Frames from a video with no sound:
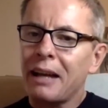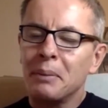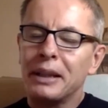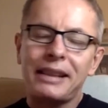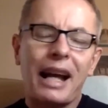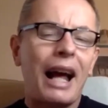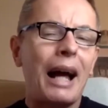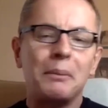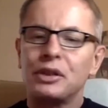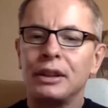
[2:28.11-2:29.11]
But it's
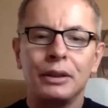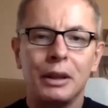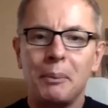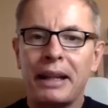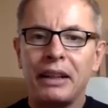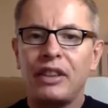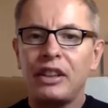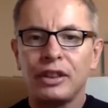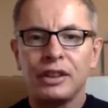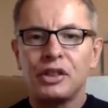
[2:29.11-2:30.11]
absolutely
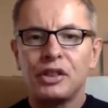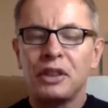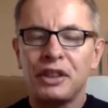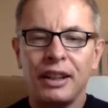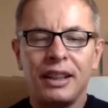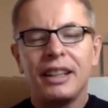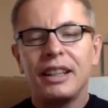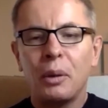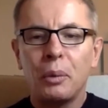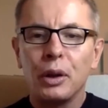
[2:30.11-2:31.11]
beneficial and something that
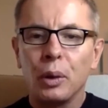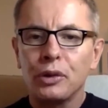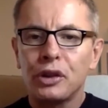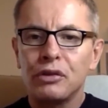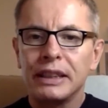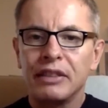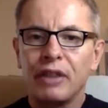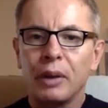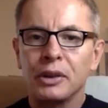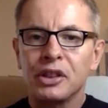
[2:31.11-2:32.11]
we all should really
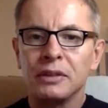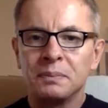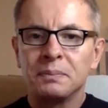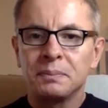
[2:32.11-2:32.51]
focus on.